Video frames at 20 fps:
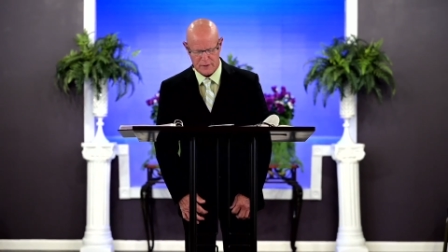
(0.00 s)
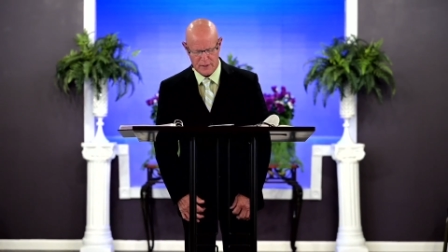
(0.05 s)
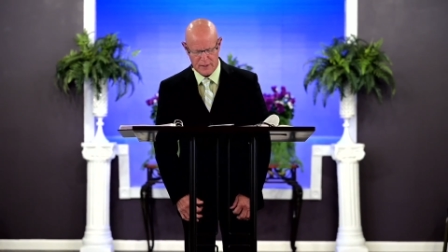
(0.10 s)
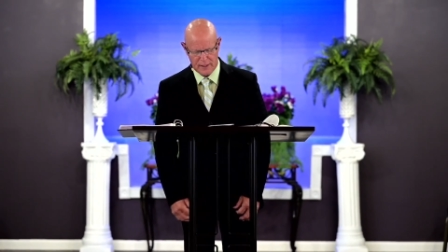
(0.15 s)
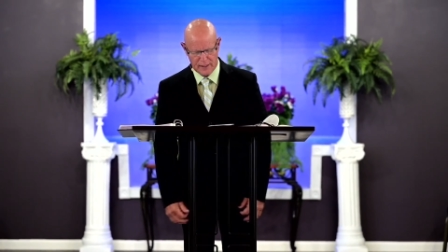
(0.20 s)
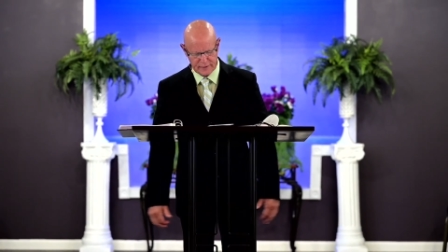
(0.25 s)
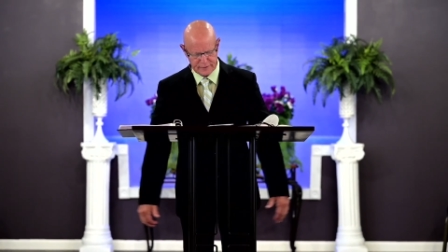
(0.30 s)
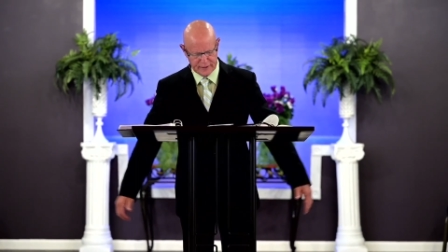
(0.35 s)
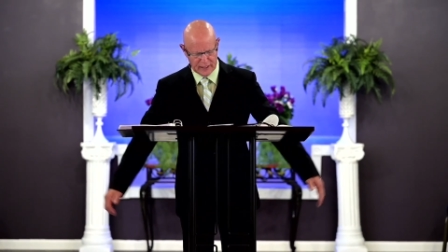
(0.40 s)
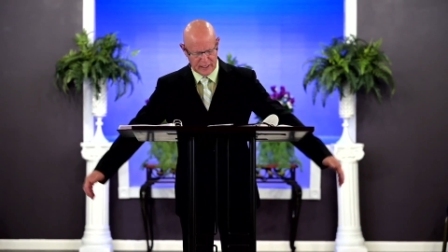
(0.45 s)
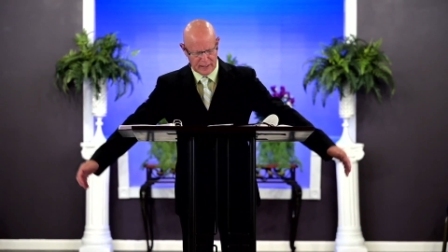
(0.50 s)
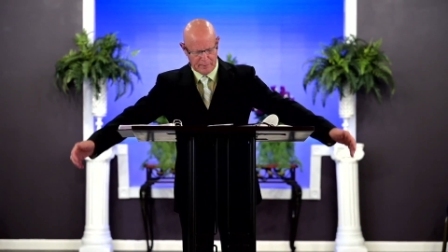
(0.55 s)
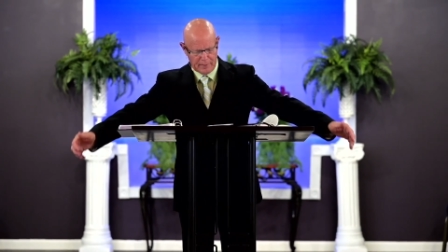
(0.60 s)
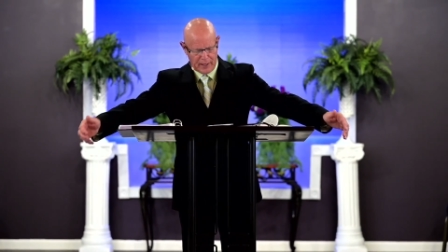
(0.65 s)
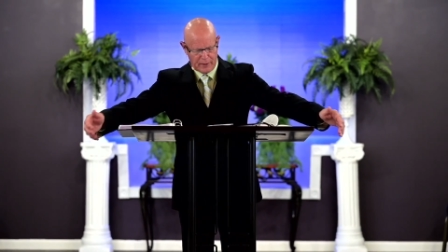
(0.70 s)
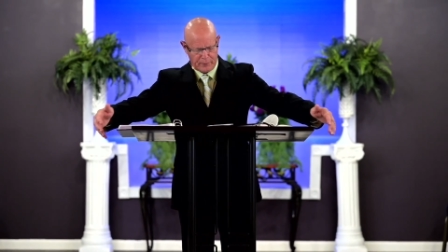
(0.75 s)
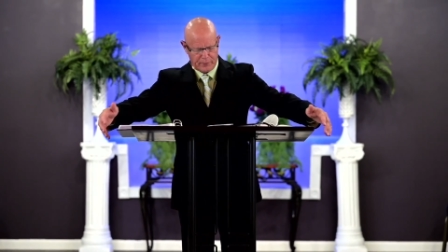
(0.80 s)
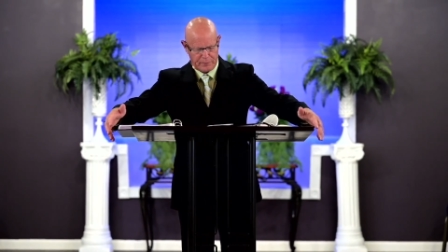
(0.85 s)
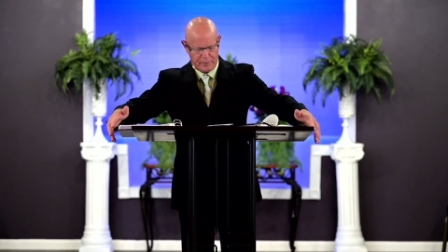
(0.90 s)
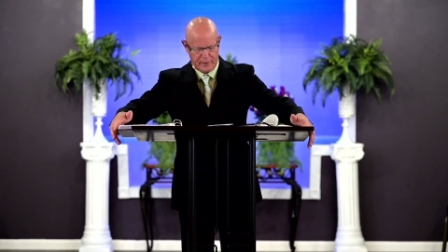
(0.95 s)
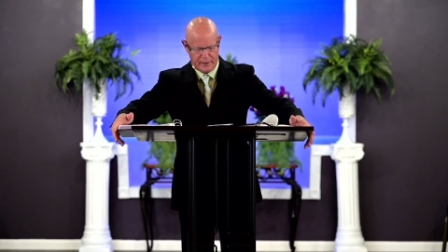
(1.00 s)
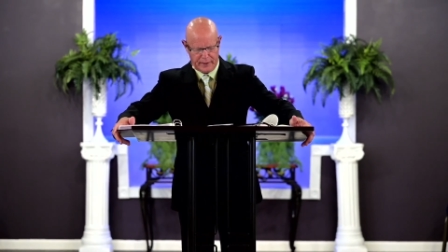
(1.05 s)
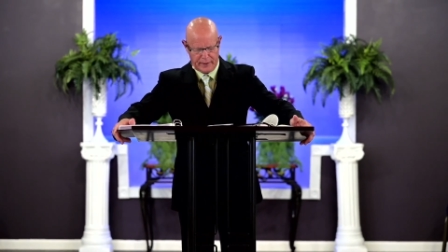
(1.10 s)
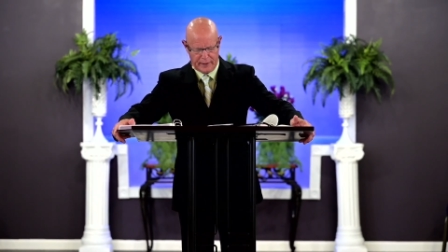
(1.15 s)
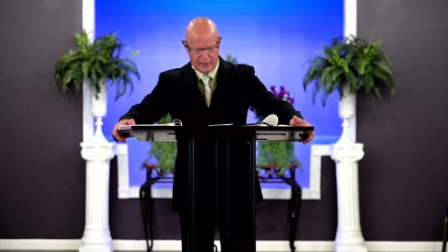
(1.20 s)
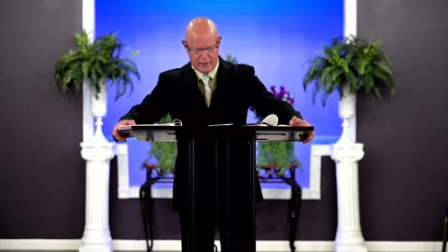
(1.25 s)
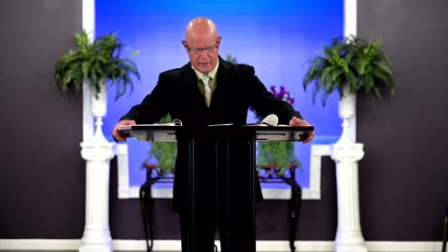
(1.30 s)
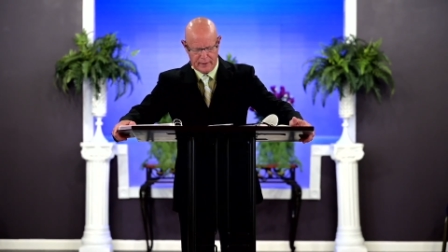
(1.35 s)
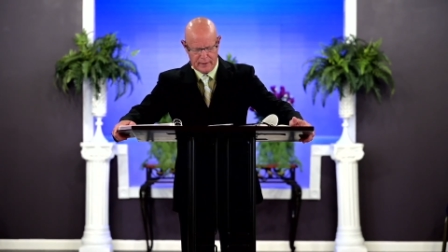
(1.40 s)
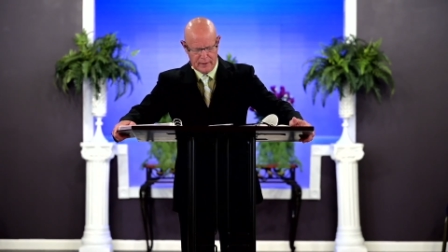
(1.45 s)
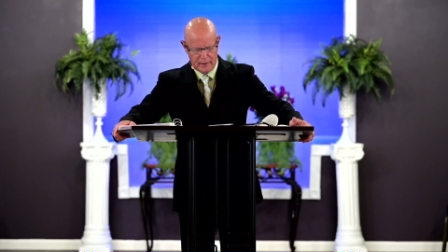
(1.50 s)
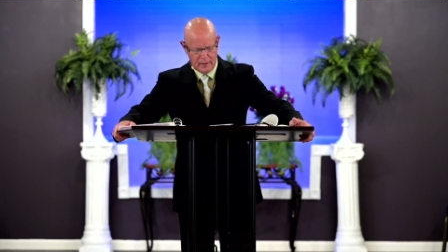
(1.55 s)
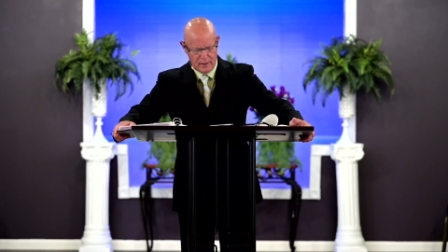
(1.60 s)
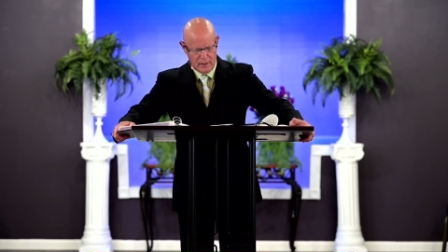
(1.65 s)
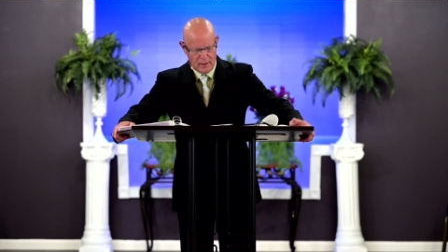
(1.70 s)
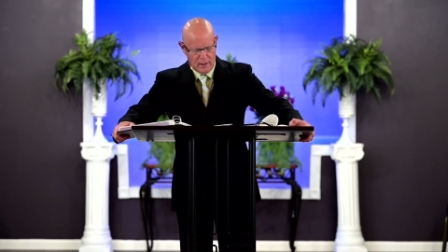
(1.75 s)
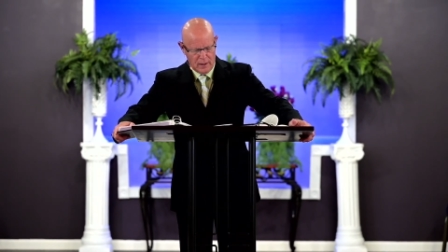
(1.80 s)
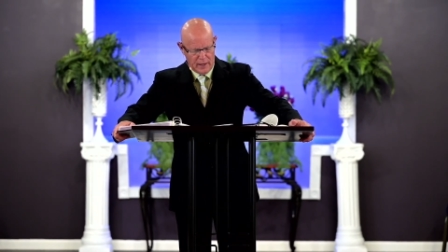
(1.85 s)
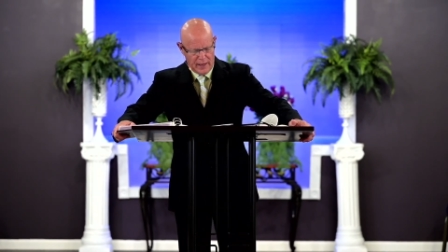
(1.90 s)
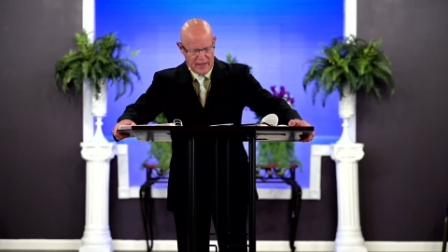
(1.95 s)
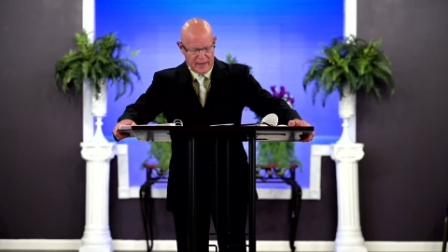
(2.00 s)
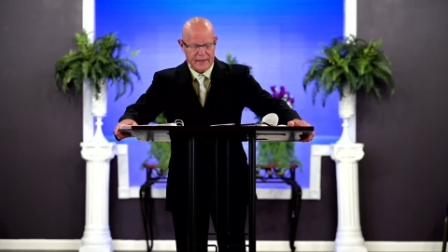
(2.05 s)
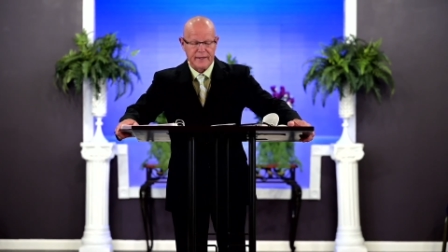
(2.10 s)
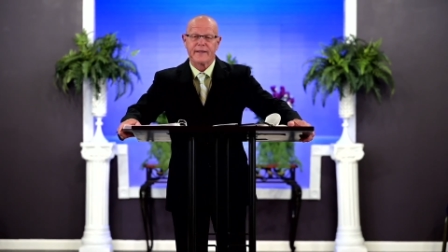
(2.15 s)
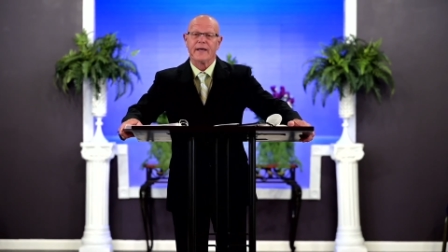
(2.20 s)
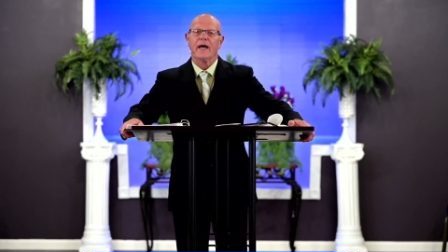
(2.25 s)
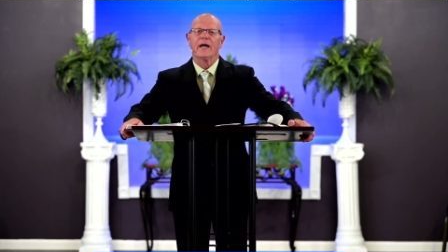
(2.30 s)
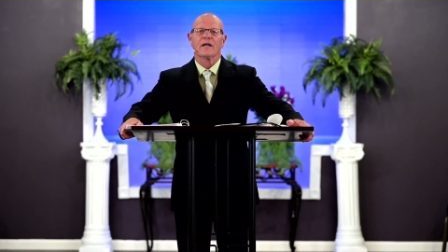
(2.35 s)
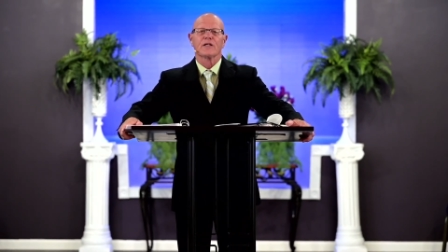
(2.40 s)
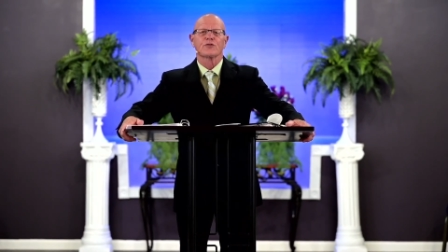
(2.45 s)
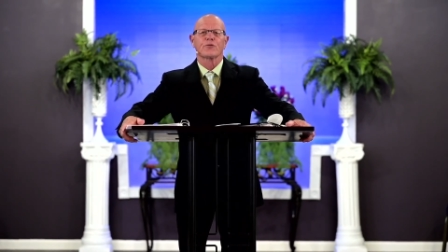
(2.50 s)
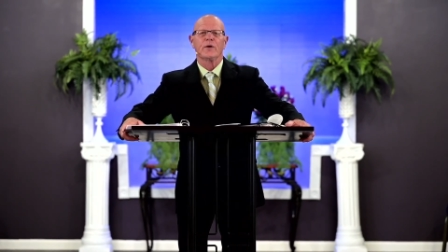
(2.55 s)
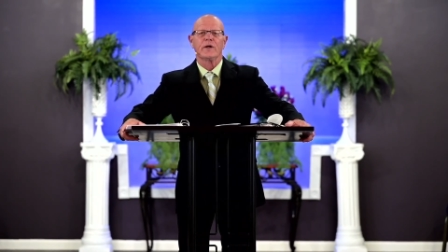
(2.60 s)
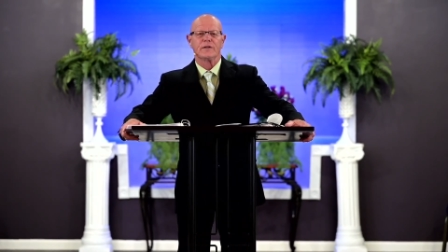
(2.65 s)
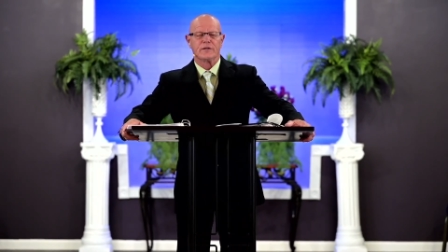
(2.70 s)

Is anybody with me today? And again, let's read,